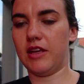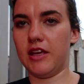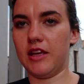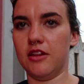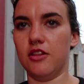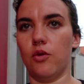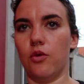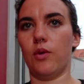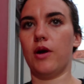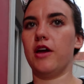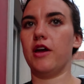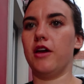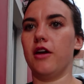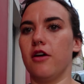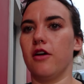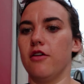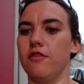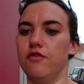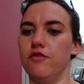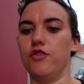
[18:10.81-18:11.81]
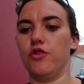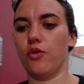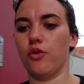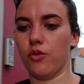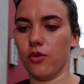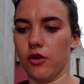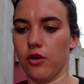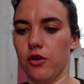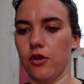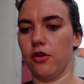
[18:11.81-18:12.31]
in the way of
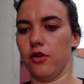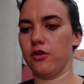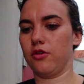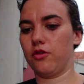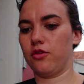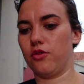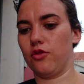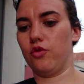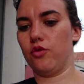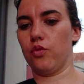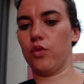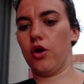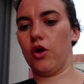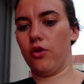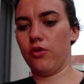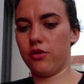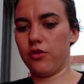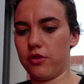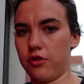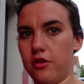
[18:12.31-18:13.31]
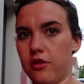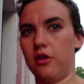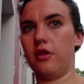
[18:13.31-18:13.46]
your growth,